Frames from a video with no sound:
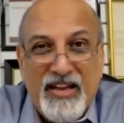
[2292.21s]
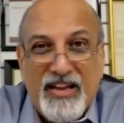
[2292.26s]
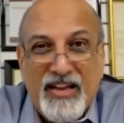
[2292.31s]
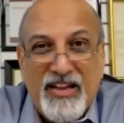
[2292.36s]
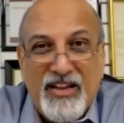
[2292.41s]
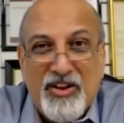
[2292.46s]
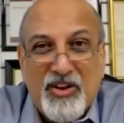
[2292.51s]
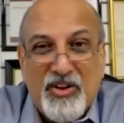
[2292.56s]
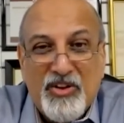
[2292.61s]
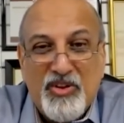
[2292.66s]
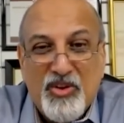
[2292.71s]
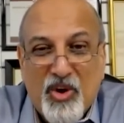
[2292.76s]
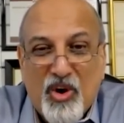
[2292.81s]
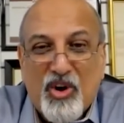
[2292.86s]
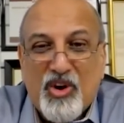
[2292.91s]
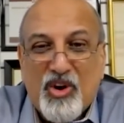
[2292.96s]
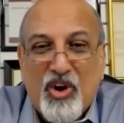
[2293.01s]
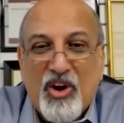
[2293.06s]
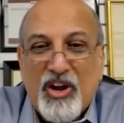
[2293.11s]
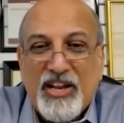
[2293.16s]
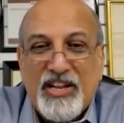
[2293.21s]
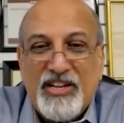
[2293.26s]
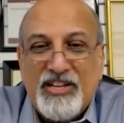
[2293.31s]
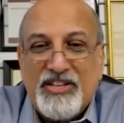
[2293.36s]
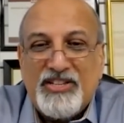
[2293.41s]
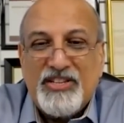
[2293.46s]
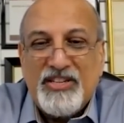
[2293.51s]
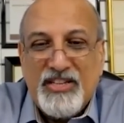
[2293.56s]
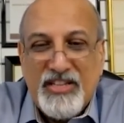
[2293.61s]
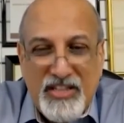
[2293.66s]
your
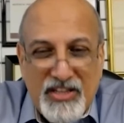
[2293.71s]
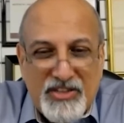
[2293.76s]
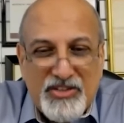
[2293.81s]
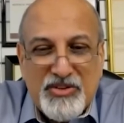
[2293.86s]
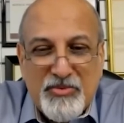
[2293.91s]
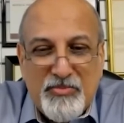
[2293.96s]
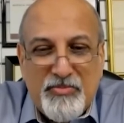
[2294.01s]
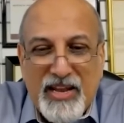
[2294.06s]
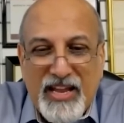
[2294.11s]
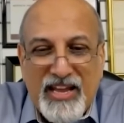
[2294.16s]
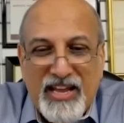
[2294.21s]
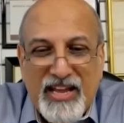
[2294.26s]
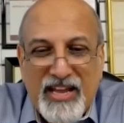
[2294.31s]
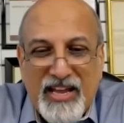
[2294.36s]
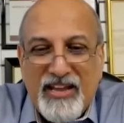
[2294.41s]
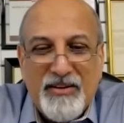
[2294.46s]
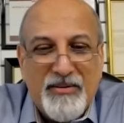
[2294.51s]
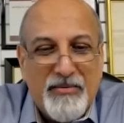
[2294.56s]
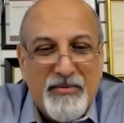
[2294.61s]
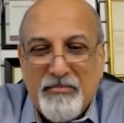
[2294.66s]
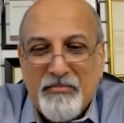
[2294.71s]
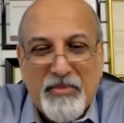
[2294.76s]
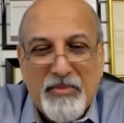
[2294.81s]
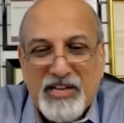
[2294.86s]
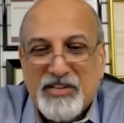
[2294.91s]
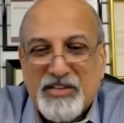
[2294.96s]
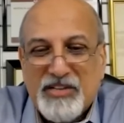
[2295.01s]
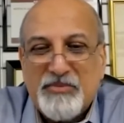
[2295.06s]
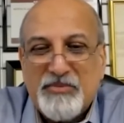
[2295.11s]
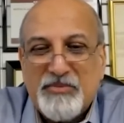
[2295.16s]
college needs to play a
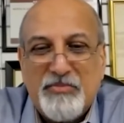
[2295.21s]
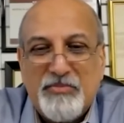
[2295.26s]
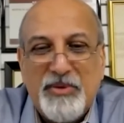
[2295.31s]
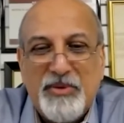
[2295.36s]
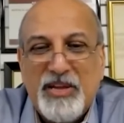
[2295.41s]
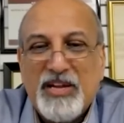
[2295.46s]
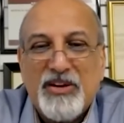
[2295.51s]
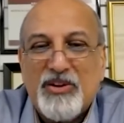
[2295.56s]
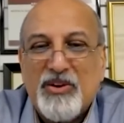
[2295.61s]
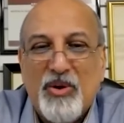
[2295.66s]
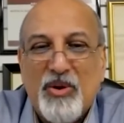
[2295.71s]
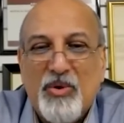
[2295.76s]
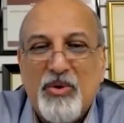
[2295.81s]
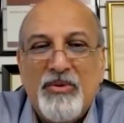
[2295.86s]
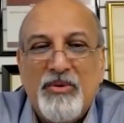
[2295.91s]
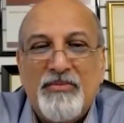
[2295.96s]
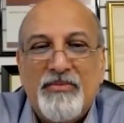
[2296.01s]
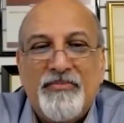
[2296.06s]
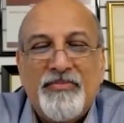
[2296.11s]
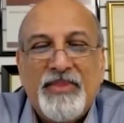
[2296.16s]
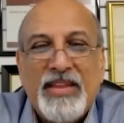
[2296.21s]
much bigger role,